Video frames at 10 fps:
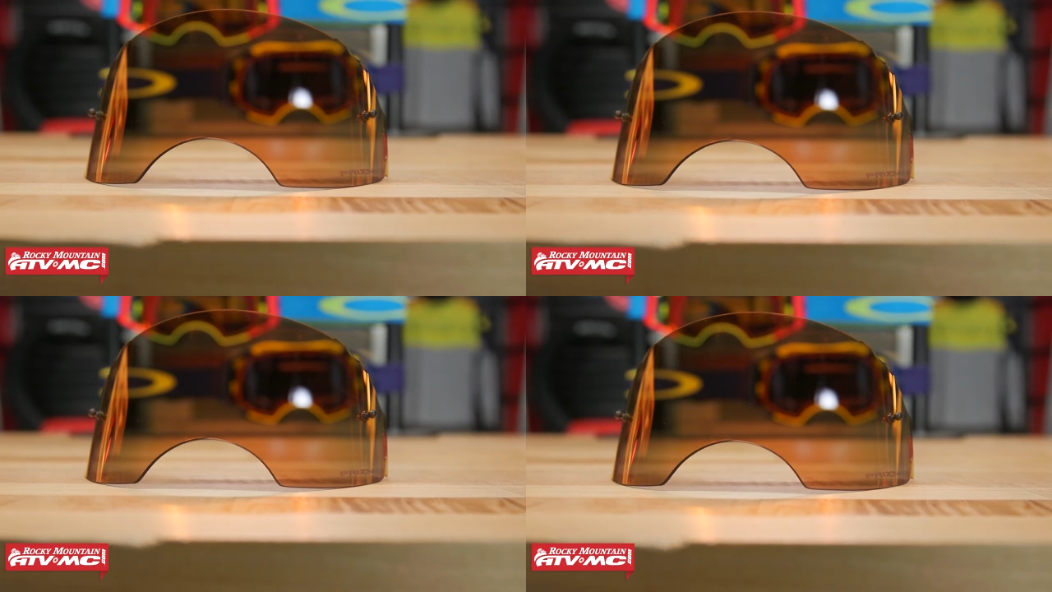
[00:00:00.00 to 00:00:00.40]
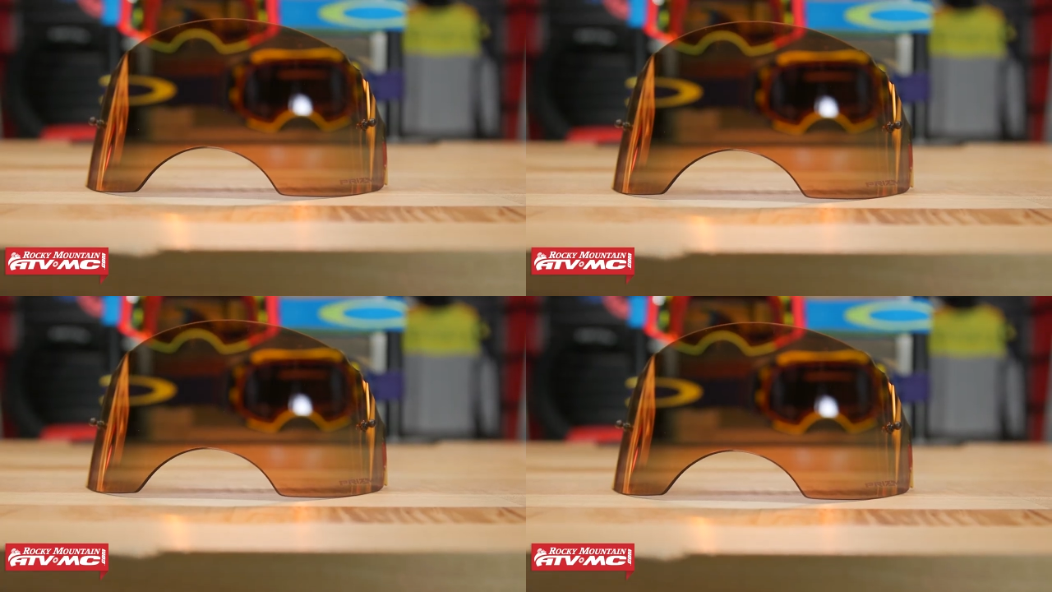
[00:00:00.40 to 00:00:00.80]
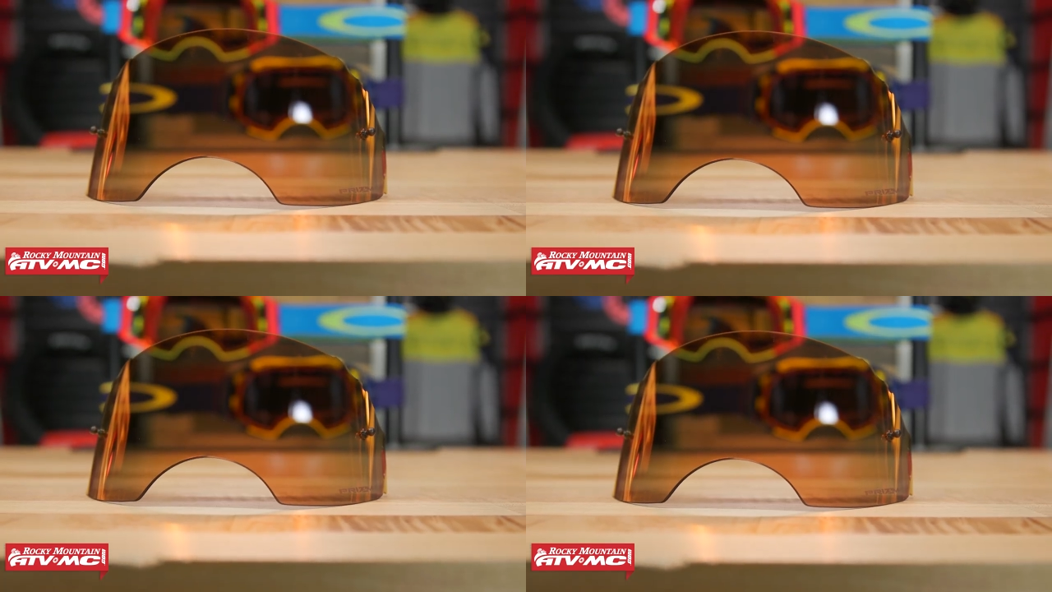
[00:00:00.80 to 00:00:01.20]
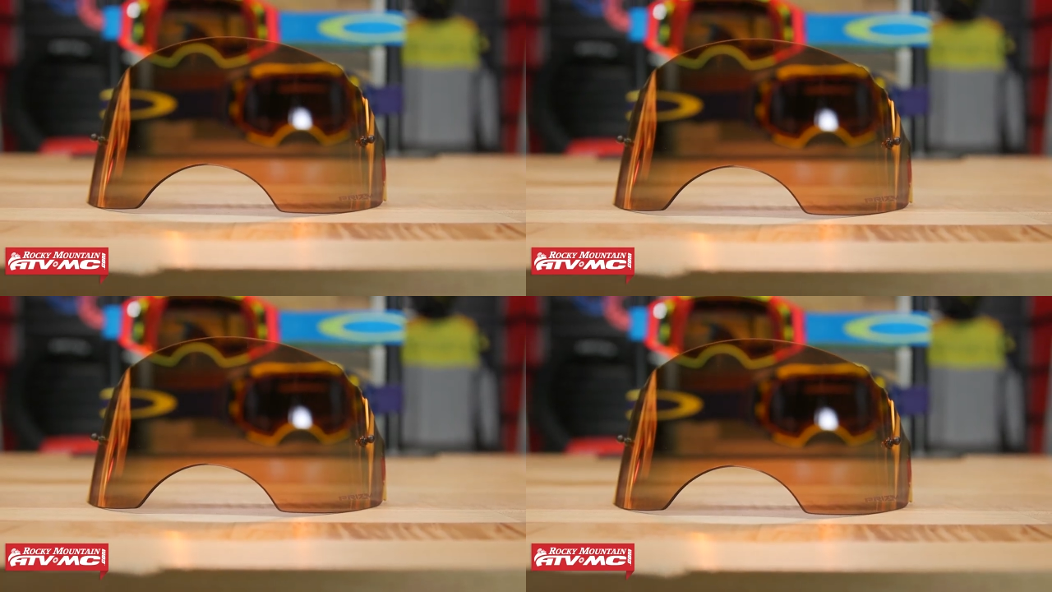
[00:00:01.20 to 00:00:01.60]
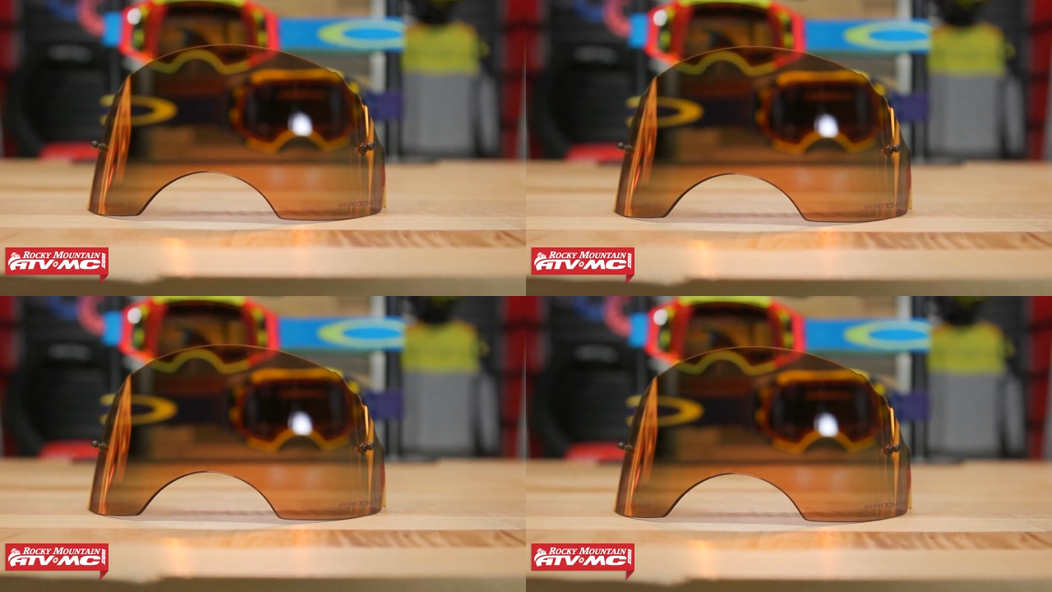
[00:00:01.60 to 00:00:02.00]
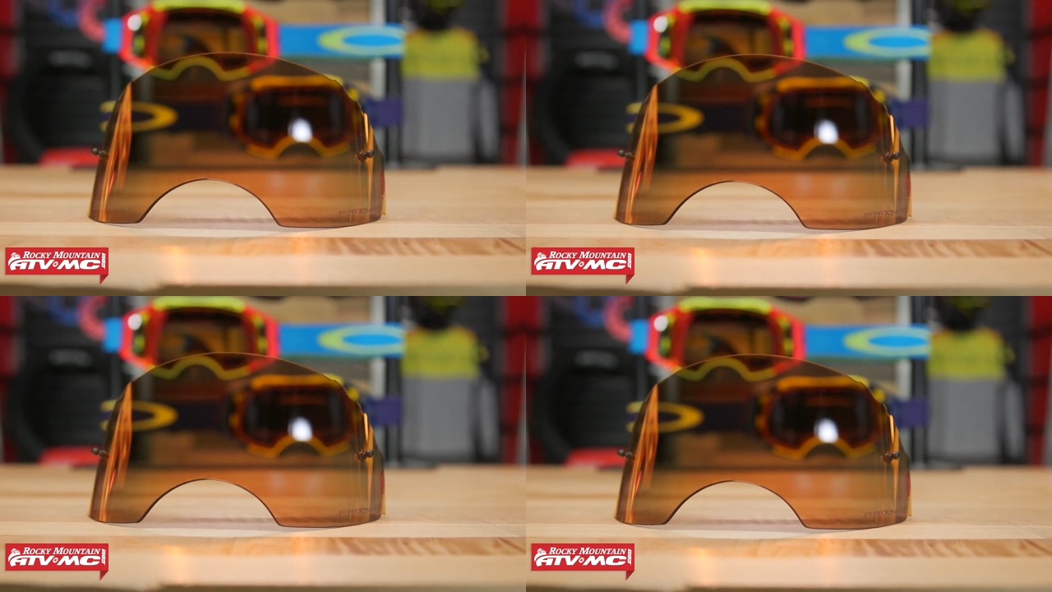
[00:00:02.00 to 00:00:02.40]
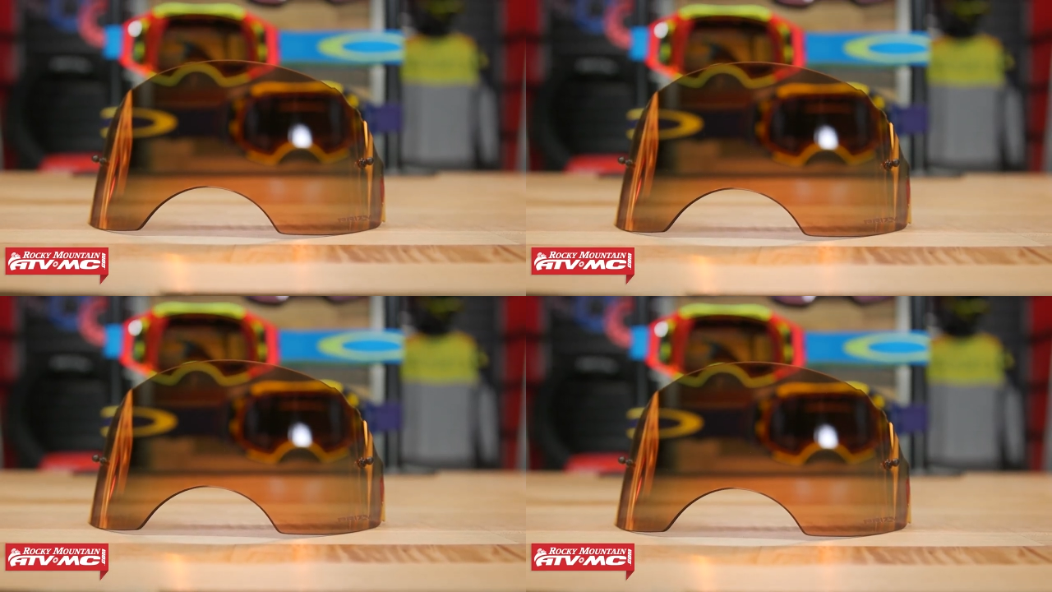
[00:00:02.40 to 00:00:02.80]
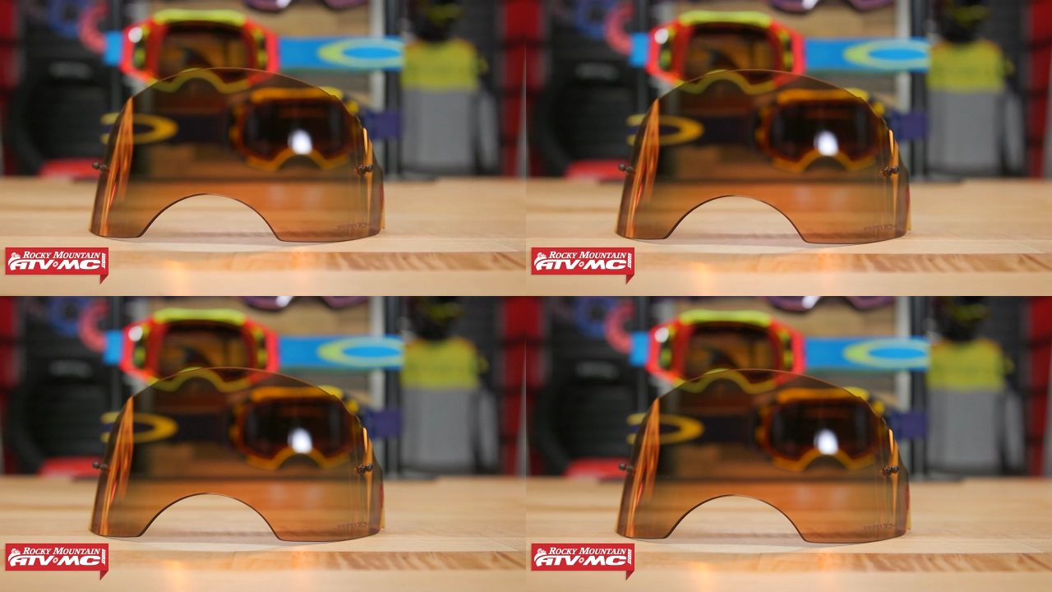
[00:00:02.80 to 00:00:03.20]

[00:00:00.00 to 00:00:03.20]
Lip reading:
[unreadable: no face in view]